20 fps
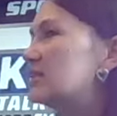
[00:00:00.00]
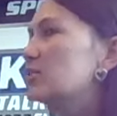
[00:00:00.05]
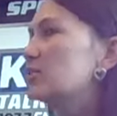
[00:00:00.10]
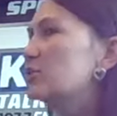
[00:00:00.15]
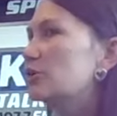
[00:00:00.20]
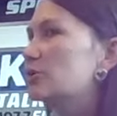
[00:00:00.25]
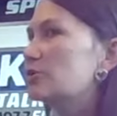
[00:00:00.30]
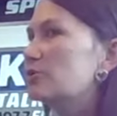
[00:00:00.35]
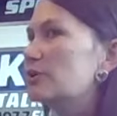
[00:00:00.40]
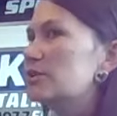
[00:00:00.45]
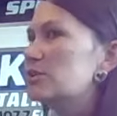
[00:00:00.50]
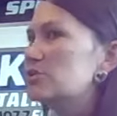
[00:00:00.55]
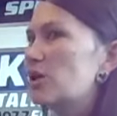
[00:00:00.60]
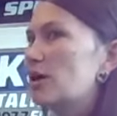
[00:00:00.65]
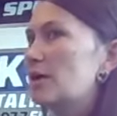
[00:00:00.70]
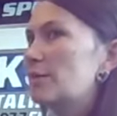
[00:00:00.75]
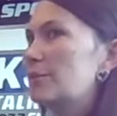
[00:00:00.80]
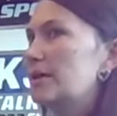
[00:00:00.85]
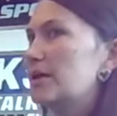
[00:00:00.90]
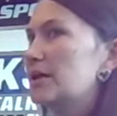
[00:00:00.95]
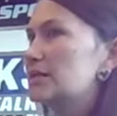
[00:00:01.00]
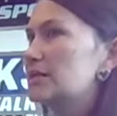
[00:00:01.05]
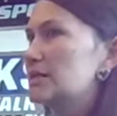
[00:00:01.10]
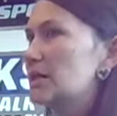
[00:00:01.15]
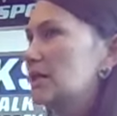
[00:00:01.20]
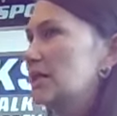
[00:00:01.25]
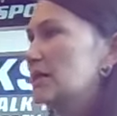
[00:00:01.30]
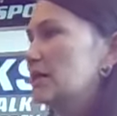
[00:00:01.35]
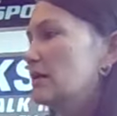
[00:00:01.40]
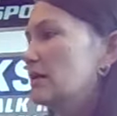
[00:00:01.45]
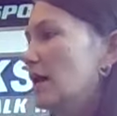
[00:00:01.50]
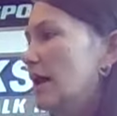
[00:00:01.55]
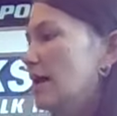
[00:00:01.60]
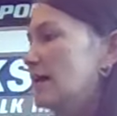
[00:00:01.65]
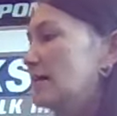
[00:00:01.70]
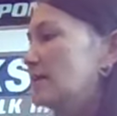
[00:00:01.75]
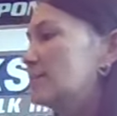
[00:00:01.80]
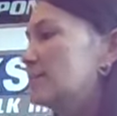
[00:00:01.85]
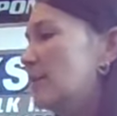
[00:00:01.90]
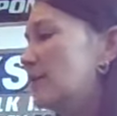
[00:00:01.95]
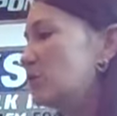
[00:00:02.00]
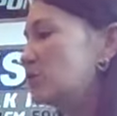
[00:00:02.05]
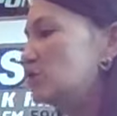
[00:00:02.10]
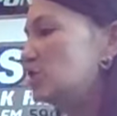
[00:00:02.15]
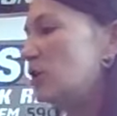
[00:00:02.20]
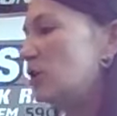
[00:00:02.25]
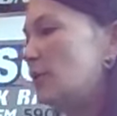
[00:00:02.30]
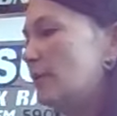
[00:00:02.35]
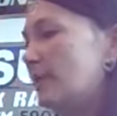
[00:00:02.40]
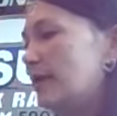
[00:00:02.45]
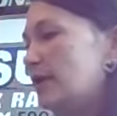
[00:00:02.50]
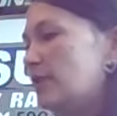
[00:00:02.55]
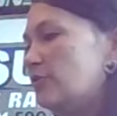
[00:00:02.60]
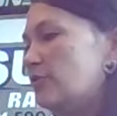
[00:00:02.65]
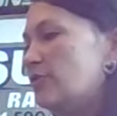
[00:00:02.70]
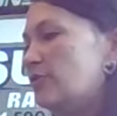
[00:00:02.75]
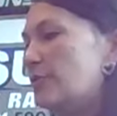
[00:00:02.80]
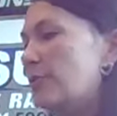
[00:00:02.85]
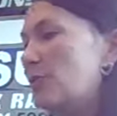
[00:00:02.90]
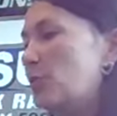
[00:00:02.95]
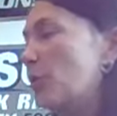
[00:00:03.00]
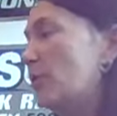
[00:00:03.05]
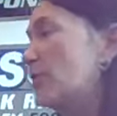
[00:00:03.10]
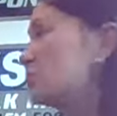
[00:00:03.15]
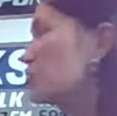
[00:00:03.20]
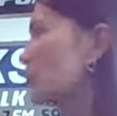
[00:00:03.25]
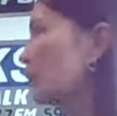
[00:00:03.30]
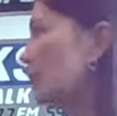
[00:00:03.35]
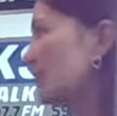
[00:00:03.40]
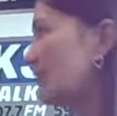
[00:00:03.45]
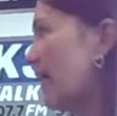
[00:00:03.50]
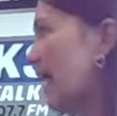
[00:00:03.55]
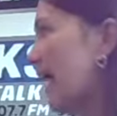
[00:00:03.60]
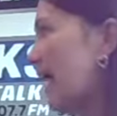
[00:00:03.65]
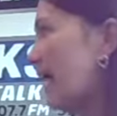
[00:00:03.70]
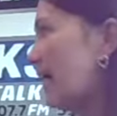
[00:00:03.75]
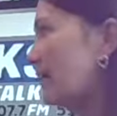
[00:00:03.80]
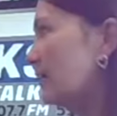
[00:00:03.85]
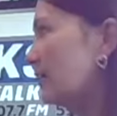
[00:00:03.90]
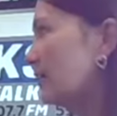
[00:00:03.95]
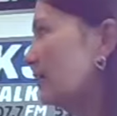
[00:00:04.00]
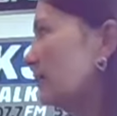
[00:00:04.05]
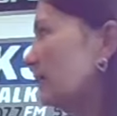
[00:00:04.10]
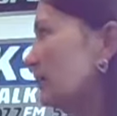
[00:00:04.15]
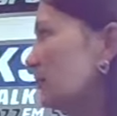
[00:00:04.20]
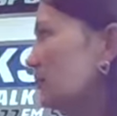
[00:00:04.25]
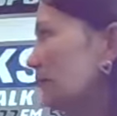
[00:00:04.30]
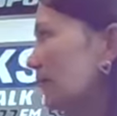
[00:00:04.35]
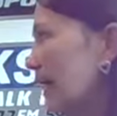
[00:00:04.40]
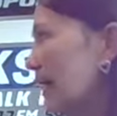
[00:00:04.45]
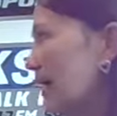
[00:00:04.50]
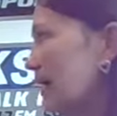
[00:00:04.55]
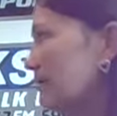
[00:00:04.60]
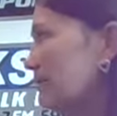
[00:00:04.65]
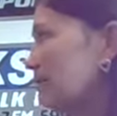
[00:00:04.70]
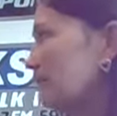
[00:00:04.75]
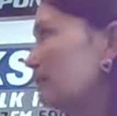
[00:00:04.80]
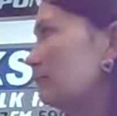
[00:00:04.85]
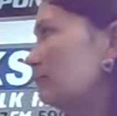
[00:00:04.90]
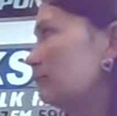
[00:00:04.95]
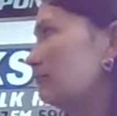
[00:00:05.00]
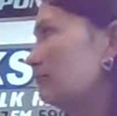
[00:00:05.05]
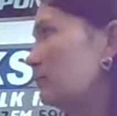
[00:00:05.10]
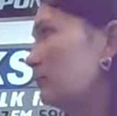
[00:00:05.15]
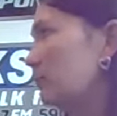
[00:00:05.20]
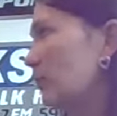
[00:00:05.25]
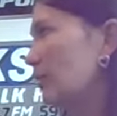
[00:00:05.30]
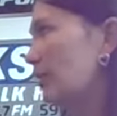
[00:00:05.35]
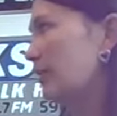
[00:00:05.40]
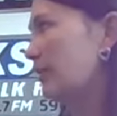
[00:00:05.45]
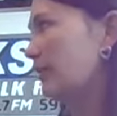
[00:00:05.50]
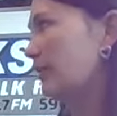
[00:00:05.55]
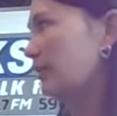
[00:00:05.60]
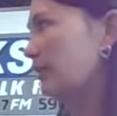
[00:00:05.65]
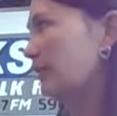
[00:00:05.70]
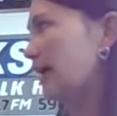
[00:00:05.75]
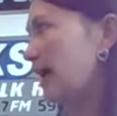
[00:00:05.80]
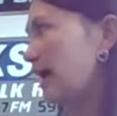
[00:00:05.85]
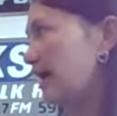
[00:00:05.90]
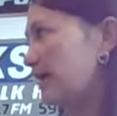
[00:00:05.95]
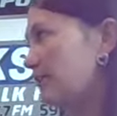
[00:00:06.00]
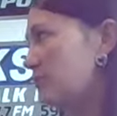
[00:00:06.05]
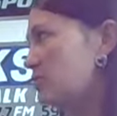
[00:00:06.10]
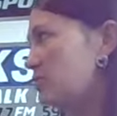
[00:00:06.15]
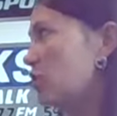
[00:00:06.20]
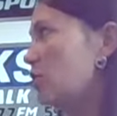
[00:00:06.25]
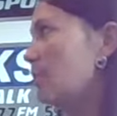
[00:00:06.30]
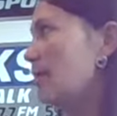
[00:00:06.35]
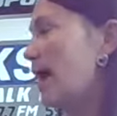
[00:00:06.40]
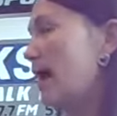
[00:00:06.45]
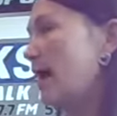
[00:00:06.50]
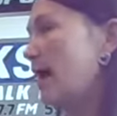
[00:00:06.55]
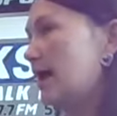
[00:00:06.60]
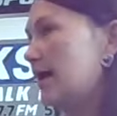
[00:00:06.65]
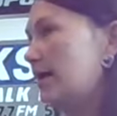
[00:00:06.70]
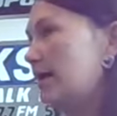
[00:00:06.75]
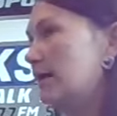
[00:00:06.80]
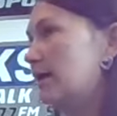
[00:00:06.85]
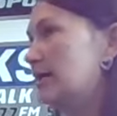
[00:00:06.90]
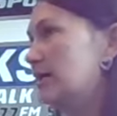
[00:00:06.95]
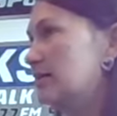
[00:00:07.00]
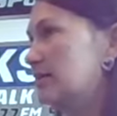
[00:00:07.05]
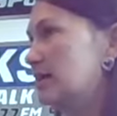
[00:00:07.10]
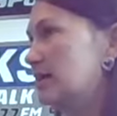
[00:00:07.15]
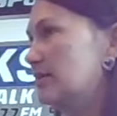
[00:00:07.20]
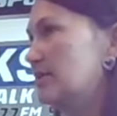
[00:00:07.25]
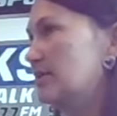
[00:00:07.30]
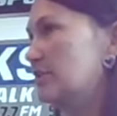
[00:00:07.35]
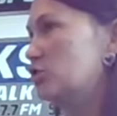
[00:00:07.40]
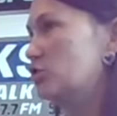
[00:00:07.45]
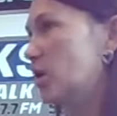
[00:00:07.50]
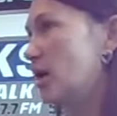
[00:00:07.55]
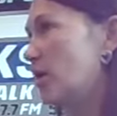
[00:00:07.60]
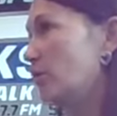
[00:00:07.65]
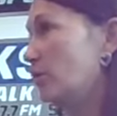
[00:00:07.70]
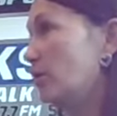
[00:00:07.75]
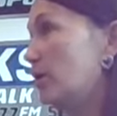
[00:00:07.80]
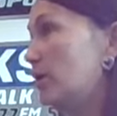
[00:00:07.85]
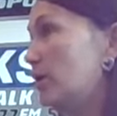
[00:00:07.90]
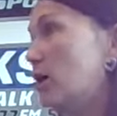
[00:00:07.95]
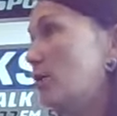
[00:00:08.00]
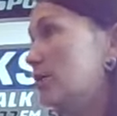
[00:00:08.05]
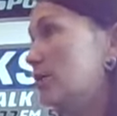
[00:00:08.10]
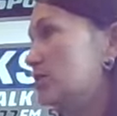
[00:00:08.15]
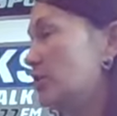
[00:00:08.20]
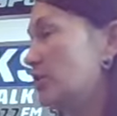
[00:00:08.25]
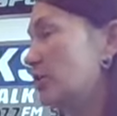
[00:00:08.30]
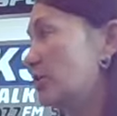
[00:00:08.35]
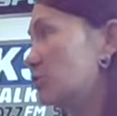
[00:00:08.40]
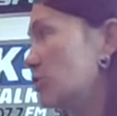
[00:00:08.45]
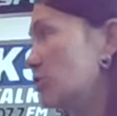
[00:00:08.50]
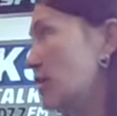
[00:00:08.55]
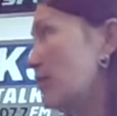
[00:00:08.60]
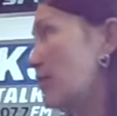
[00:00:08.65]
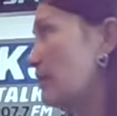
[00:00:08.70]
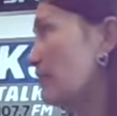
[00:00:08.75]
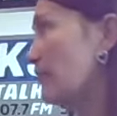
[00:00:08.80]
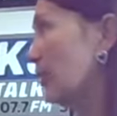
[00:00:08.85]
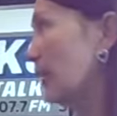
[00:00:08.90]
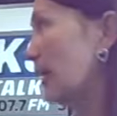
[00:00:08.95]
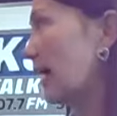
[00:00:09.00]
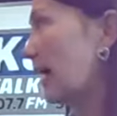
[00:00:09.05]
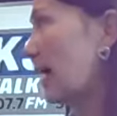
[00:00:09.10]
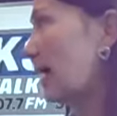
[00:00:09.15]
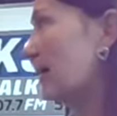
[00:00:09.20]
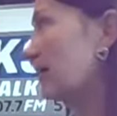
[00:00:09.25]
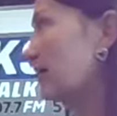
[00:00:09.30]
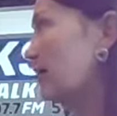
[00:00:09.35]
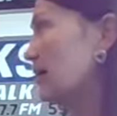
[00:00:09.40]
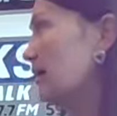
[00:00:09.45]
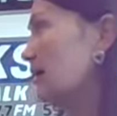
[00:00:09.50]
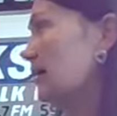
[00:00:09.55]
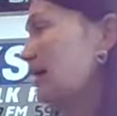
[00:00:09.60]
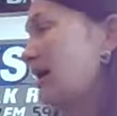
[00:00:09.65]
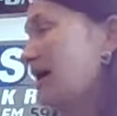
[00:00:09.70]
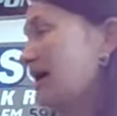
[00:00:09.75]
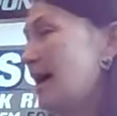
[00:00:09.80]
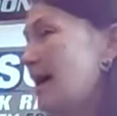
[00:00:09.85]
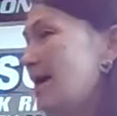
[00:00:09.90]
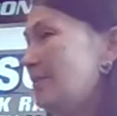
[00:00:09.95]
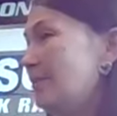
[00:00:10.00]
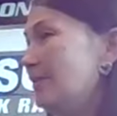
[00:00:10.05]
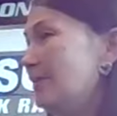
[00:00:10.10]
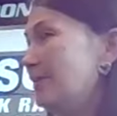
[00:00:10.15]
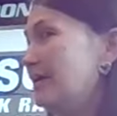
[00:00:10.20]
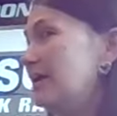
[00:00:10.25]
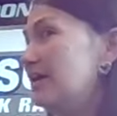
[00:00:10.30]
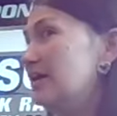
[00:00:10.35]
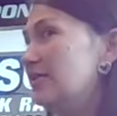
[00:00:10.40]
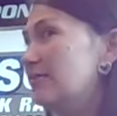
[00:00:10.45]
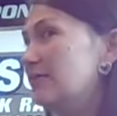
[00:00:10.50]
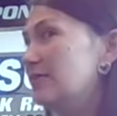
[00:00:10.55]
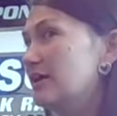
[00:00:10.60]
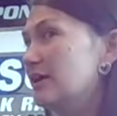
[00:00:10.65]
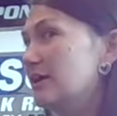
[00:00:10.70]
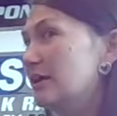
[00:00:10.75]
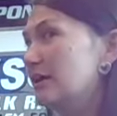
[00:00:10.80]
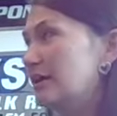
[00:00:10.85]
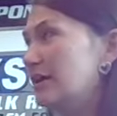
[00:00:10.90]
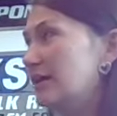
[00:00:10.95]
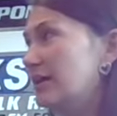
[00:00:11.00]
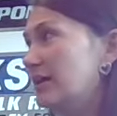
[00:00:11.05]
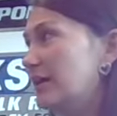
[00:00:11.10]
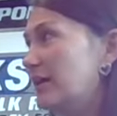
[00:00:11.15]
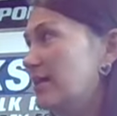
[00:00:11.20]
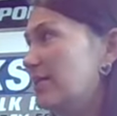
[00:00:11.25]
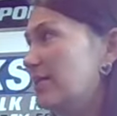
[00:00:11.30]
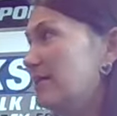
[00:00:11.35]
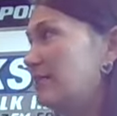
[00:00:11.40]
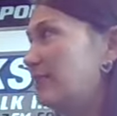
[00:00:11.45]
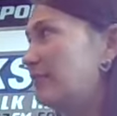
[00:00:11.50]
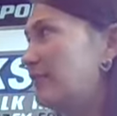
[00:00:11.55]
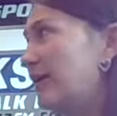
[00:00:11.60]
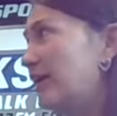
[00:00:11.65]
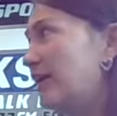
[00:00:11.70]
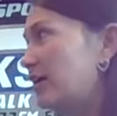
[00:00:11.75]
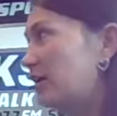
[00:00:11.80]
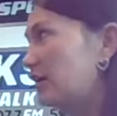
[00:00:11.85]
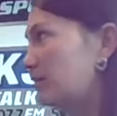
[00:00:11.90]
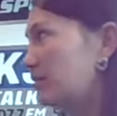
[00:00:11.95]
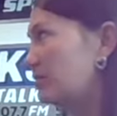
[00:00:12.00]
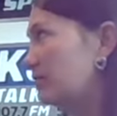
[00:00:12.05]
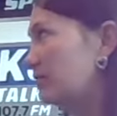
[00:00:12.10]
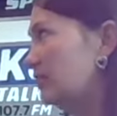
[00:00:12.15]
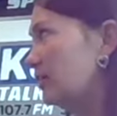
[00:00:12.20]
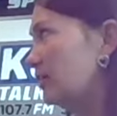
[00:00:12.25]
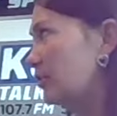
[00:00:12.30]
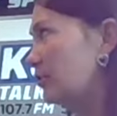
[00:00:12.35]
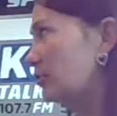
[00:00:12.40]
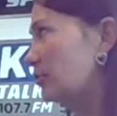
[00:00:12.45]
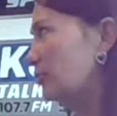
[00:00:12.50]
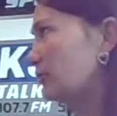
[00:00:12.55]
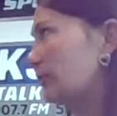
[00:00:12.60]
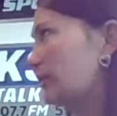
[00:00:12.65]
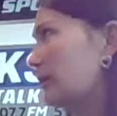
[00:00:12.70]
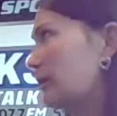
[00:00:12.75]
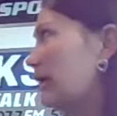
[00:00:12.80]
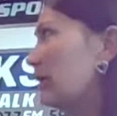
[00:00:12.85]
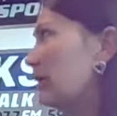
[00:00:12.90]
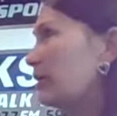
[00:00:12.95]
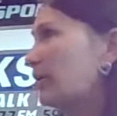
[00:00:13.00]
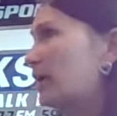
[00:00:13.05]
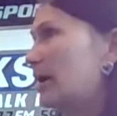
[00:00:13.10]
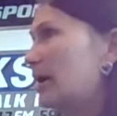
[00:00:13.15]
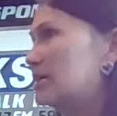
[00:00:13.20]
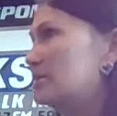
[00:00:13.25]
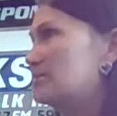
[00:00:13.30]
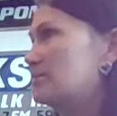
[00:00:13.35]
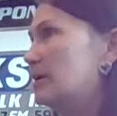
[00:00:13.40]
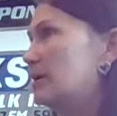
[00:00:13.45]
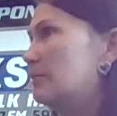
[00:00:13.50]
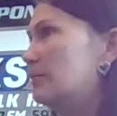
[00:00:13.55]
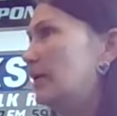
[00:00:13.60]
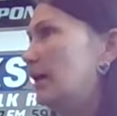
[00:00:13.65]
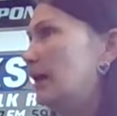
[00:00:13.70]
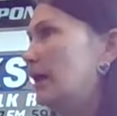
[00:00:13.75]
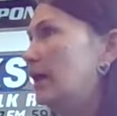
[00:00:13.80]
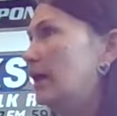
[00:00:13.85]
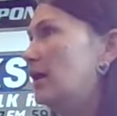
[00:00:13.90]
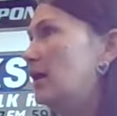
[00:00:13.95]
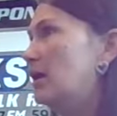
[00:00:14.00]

still a good rest crop because and especially going from the winter we've had, right? With lack of snowpack, it's going to be dry. We know it's already dry. We've already had, I believe, and the fire, crew can correct me, but